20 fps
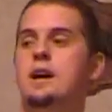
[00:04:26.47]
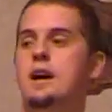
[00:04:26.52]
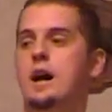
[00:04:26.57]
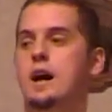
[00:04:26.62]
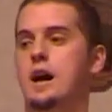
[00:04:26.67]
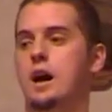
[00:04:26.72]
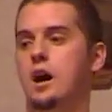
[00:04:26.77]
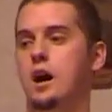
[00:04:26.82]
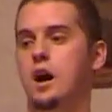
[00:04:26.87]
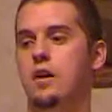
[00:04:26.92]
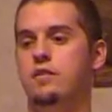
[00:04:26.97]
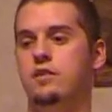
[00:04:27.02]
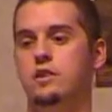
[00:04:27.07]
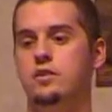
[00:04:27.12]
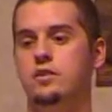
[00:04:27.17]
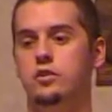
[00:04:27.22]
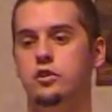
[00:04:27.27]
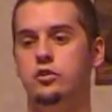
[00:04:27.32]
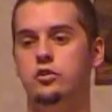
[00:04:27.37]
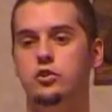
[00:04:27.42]

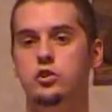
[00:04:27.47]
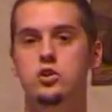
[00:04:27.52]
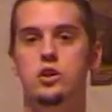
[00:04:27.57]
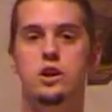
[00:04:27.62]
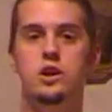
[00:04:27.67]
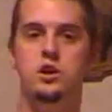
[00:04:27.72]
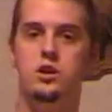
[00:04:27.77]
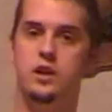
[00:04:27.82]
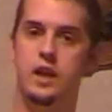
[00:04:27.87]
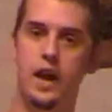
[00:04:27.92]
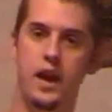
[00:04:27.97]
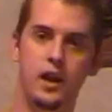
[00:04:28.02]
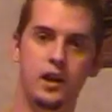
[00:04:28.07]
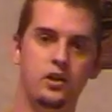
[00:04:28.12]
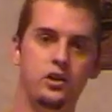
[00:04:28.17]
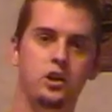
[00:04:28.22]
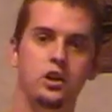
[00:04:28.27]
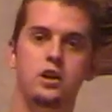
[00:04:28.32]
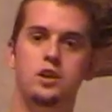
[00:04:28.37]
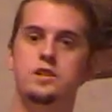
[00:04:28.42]
Obviously, so you get your
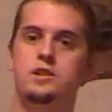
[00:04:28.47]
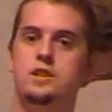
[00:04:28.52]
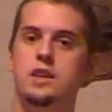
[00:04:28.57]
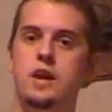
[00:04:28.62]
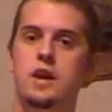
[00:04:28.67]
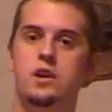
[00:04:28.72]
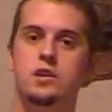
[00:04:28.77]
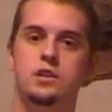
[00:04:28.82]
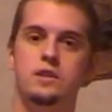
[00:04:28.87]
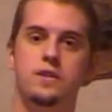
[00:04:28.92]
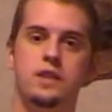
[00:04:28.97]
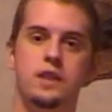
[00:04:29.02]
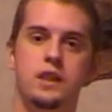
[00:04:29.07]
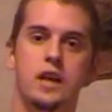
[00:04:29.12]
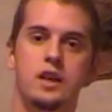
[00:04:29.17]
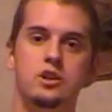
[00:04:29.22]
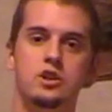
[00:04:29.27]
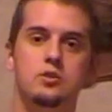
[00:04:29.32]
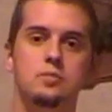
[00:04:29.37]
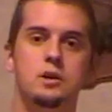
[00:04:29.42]
canned goods there and stuff like
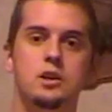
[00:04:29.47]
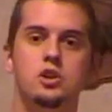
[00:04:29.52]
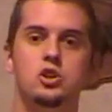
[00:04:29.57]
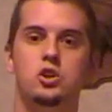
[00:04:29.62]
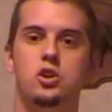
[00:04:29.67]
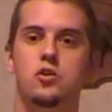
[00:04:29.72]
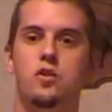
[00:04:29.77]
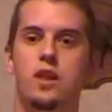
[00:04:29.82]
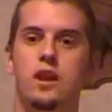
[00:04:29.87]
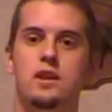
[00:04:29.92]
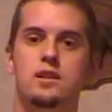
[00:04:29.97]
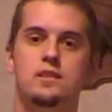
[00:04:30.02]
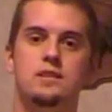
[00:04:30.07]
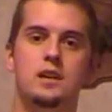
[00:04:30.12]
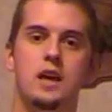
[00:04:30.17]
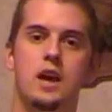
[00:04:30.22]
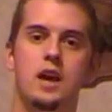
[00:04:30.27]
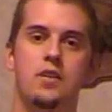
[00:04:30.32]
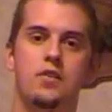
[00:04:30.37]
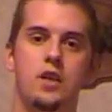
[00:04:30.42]
that. Just make sure that it's
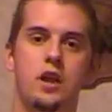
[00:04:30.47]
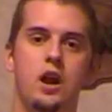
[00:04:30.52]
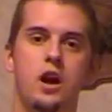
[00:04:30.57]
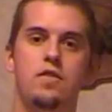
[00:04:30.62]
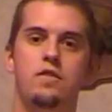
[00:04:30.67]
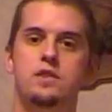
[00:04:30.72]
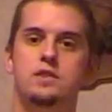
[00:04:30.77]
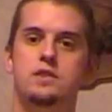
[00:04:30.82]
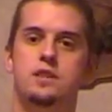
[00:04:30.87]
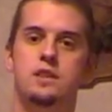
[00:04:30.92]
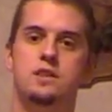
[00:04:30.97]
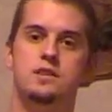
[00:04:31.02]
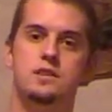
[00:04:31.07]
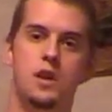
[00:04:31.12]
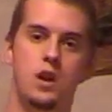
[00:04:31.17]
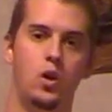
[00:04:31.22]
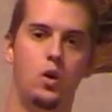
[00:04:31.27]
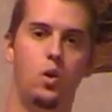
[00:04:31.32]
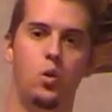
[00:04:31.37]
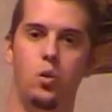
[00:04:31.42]
that obviously it's
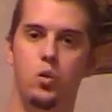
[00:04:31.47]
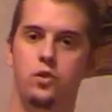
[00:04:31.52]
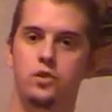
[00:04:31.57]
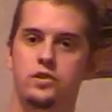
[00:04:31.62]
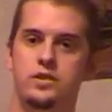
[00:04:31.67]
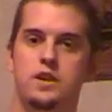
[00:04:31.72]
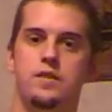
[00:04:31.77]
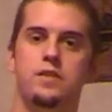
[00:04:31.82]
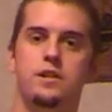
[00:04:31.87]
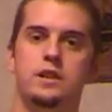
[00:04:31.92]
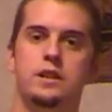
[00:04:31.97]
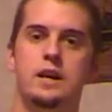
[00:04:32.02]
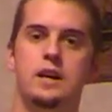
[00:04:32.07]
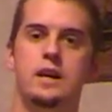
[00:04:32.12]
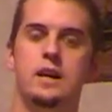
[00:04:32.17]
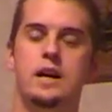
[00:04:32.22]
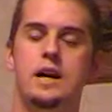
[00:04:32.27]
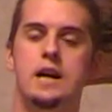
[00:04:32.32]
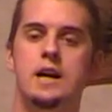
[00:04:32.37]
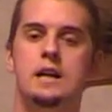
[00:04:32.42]
not old and stuff like
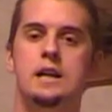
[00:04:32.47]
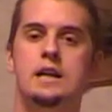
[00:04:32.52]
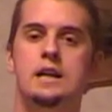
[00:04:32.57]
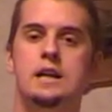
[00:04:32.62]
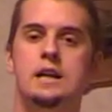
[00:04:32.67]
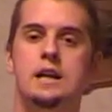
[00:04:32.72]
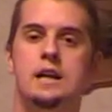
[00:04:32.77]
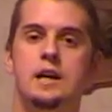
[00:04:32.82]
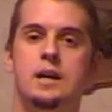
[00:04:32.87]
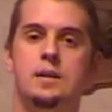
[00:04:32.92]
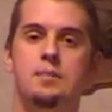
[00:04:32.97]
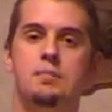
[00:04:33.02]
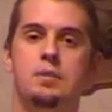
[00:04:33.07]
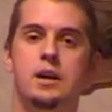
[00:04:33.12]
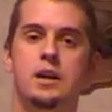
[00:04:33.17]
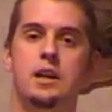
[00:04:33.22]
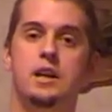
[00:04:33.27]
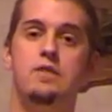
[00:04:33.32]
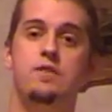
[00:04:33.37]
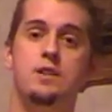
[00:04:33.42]
that.
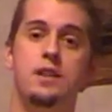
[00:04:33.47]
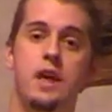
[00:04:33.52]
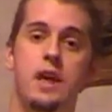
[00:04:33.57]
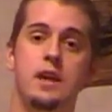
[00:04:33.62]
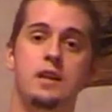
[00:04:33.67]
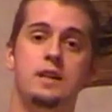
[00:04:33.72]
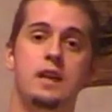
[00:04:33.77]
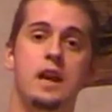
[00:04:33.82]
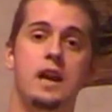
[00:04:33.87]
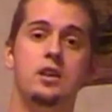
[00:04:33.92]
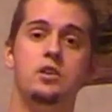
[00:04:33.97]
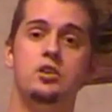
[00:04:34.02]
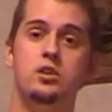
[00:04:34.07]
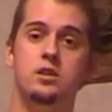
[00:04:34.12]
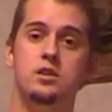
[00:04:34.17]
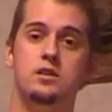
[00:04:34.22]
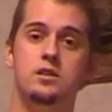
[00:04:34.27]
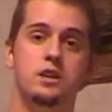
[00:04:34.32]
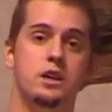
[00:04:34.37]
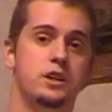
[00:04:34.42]
But even then, canned
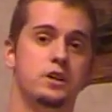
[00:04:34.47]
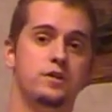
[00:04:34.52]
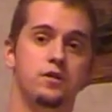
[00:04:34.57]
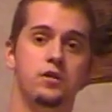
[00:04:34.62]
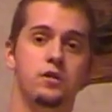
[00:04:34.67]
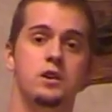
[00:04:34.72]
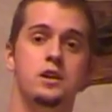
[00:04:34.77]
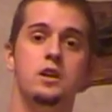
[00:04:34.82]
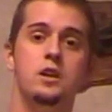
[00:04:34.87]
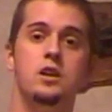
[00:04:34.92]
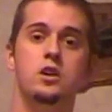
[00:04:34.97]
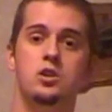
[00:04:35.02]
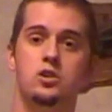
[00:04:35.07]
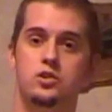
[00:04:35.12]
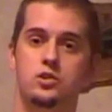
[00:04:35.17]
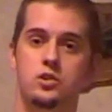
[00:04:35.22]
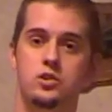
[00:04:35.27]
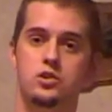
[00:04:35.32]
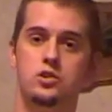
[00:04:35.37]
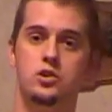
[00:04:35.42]
goods last for years.
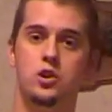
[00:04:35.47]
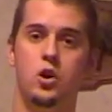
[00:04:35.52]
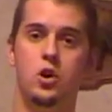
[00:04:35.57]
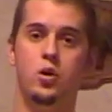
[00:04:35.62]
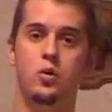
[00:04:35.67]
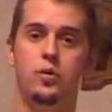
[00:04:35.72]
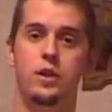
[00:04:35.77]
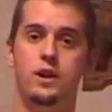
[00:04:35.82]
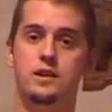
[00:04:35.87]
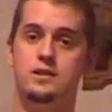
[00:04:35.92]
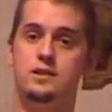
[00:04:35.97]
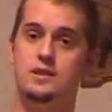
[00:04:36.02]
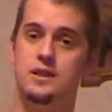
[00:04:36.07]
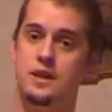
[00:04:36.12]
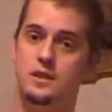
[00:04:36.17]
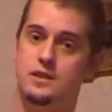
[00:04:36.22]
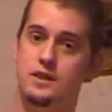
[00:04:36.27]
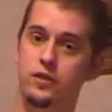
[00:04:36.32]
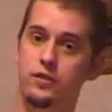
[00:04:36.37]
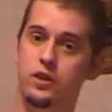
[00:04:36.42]
So that's
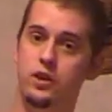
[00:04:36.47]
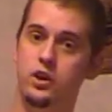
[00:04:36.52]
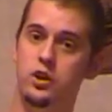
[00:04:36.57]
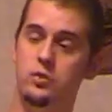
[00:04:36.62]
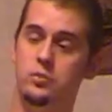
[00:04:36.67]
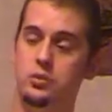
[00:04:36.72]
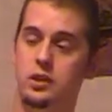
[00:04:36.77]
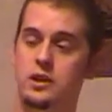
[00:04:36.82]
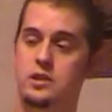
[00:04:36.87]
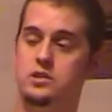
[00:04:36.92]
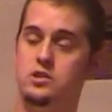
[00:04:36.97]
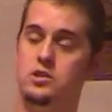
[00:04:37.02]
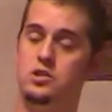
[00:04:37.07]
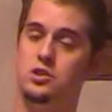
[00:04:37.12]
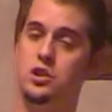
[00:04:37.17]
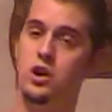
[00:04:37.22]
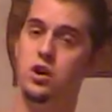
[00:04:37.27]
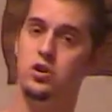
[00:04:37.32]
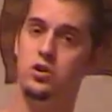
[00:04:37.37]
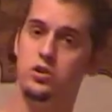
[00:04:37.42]
definitely a good place to
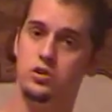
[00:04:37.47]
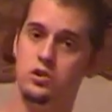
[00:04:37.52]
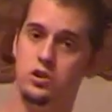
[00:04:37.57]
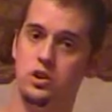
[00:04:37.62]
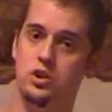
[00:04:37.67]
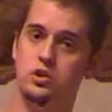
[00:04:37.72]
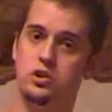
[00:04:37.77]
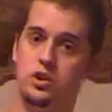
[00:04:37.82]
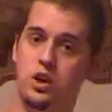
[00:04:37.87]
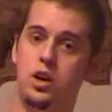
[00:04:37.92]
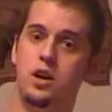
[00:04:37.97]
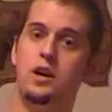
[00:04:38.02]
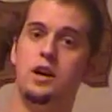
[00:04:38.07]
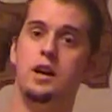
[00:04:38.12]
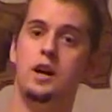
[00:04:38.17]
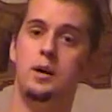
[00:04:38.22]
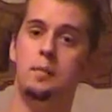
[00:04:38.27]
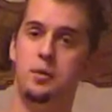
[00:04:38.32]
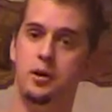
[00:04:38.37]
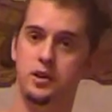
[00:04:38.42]
start
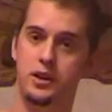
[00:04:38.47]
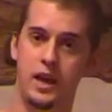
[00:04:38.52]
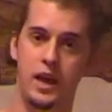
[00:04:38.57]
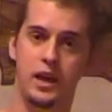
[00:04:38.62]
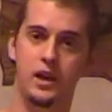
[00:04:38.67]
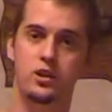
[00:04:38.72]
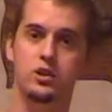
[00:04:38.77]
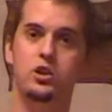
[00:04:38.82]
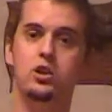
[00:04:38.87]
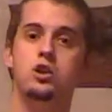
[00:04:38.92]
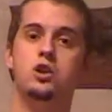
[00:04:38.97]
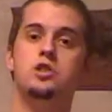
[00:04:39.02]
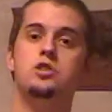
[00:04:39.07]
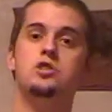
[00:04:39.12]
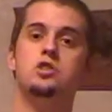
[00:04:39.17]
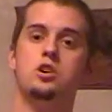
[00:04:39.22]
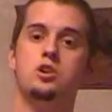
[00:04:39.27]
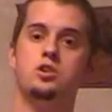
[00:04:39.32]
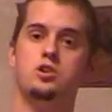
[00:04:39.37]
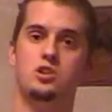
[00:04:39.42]
stocking up on canned goods.
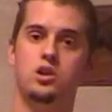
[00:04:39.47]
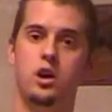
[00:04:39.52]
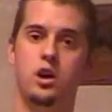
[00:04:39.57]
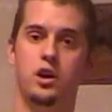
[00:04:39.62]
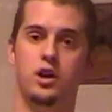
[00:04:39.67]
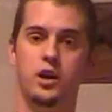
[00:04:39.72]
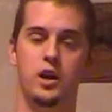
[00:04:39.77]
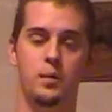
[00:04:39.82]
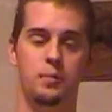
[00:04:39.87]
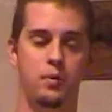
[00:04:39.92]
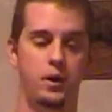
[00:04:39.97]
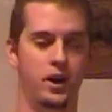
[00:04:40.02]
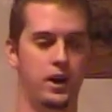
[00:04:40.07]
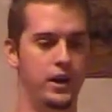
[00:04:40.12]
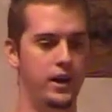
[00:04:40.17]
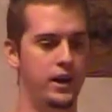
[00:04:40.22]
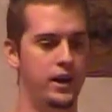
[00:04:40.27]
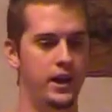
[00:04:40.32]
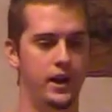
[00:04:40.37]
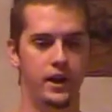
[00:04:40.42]
Start stocking up
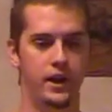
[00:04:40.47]
on